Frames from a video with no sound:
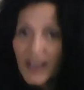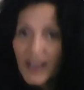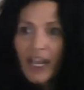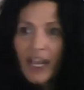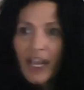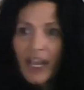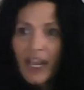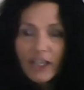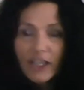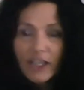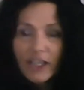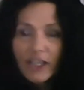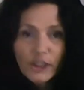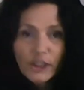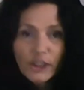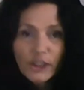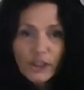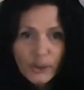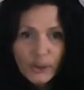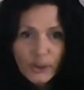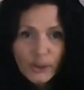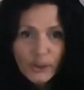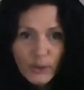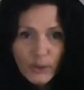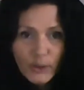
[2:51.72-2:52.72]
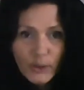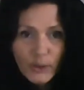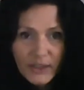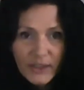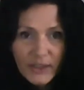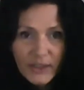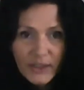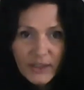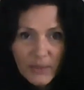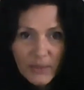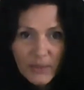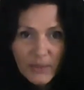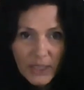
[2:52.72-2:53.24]
and included
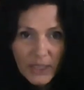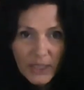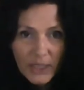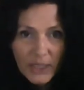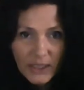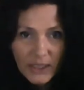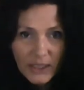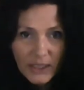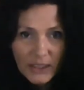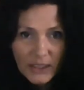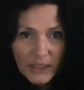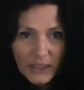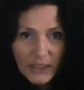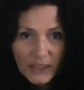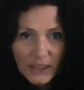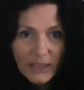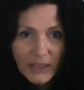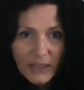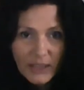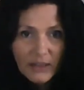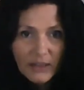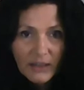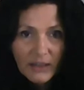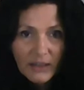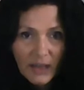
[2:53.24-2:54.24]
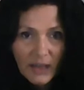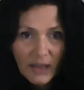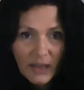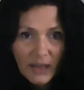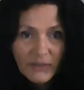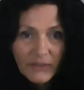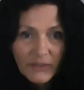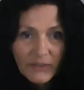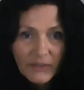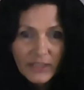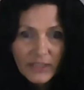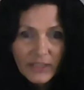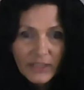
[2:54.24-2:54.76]
them in the
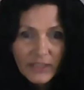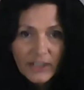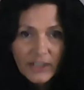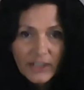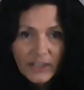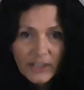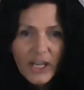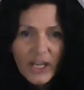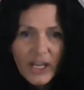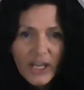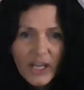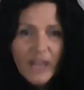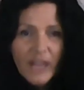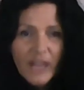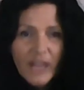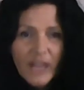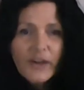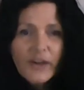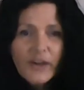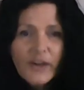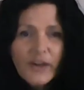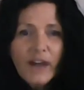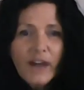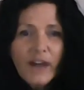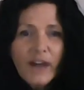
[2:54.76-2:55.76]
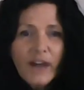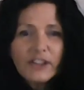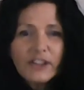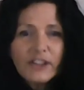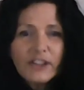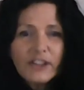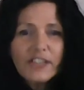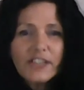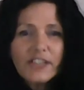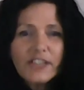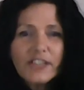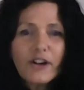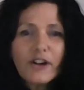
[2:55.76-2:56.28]
cover letter. The cover
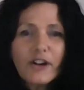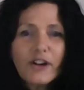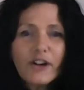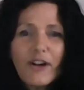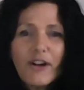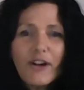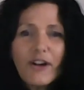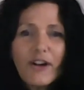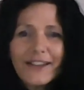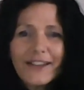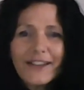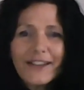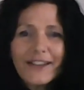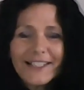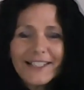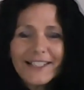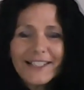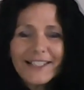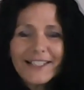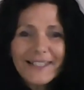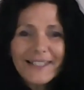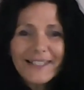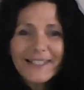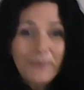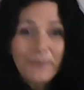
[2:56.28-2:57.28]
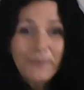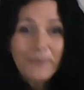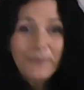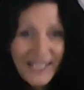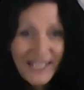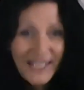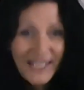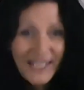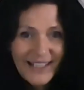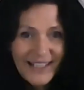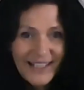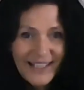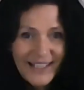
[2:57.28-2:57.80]
letter, to
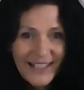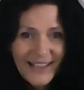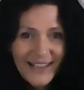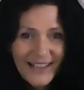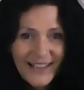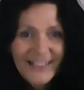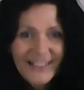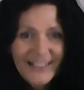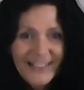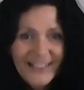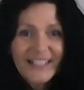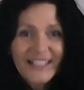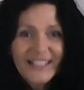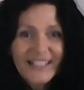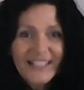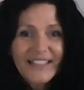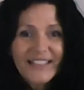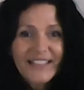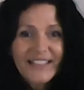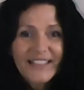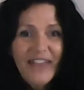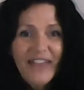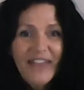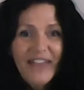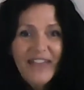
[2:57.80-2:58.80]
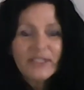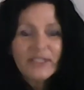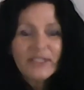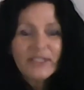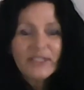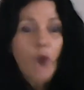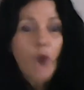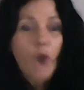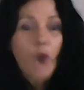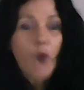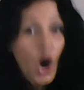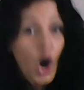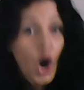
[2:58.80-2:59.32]
me, needs to have some
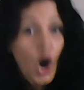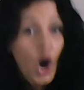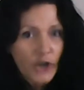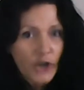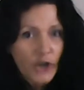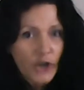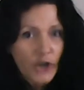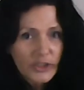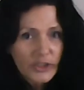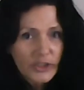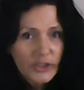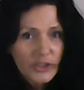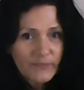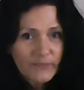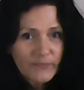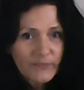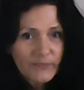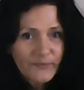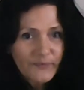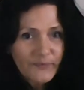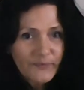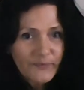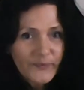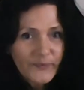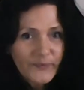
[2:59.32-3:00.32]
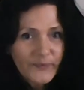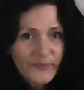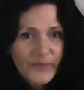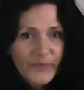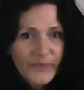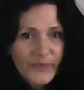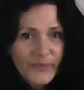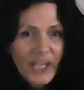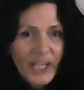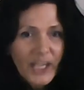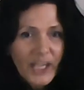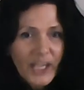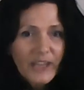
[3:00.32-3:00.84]
heart.
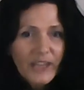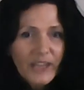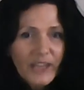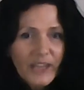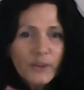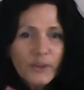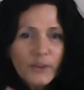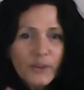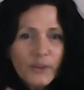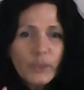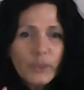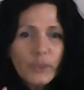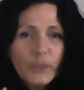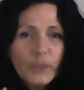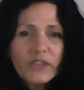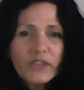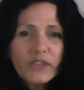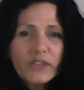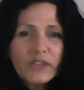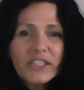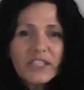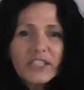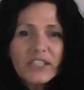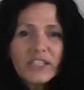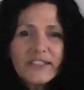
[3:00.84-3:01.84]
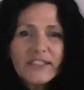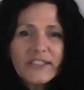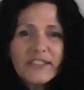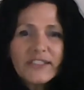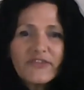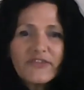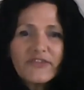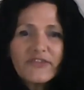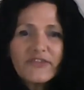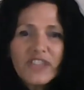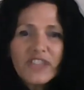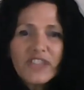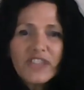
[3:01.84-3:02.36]
The reader needs to
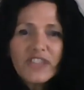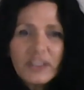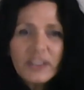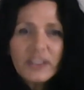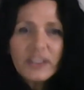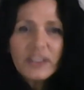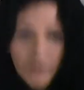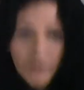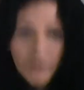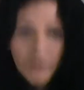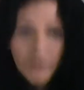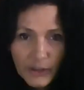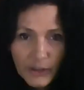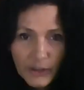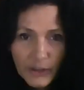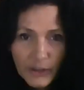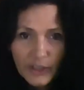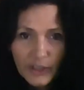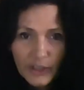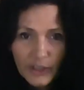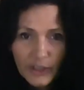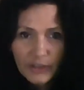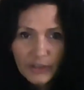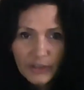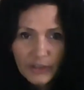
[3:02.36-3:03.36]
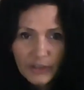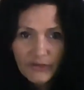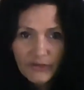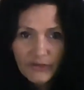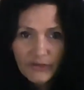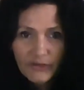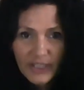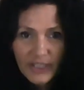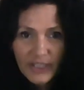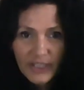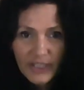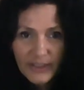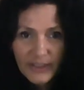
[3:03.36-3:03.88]
feel you're a good fit.